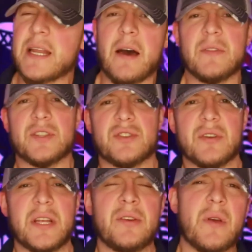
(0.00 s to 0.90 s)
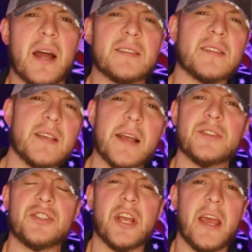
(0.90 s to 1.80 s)
down the street who got a
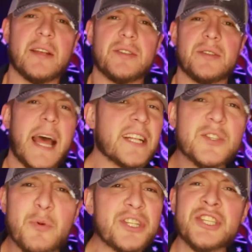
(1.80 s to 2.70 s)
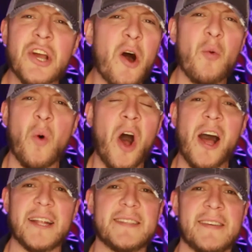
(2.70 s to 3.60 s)
sex change. That's what y'all
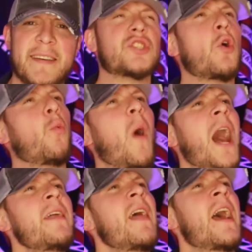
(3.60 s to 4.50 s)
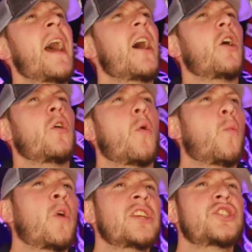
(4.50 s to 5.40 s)
want. So why the hell
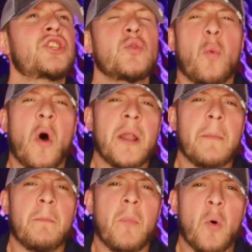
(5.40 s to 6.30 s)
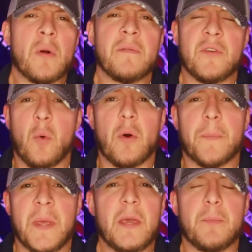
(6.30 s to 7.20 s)
wouldn't you want more of your
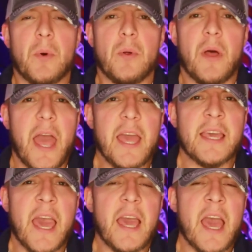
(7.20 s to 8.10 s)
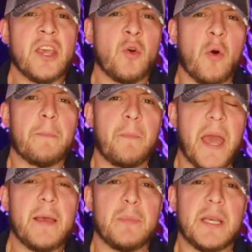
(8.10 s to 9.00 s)
people, aka your
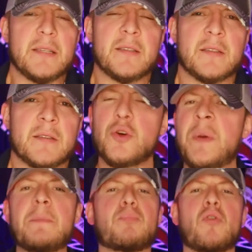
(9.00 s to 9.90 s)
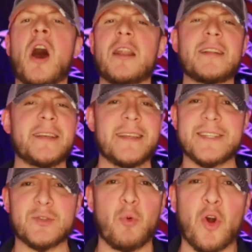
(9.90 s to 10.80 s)
babies, to be brought into
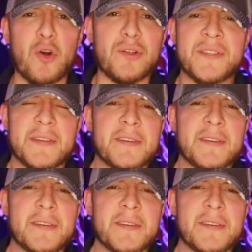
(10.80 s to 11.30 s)
this world?